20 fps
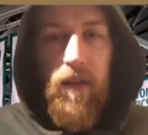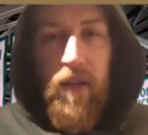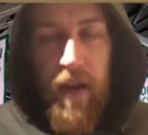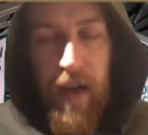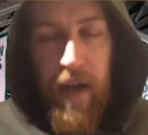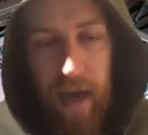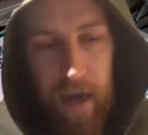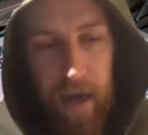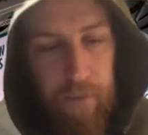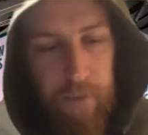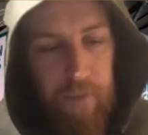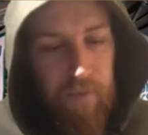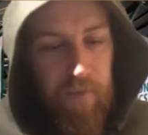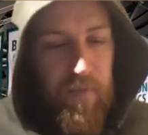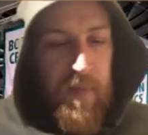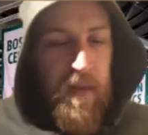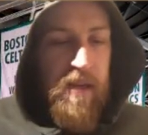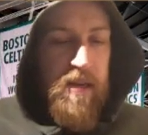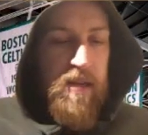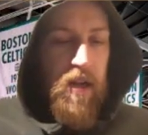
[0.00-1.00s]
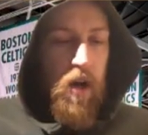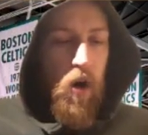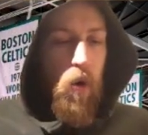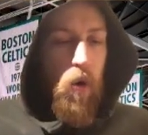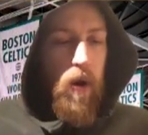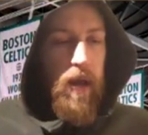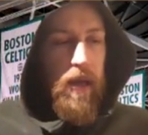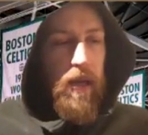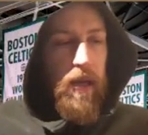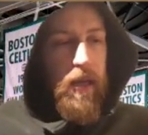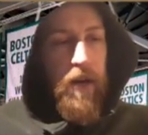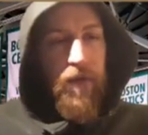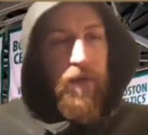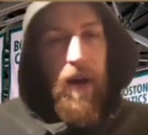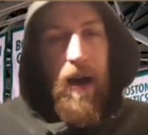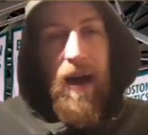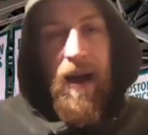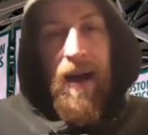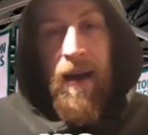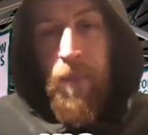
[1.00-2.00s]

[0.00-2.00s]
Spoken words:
to there. So if I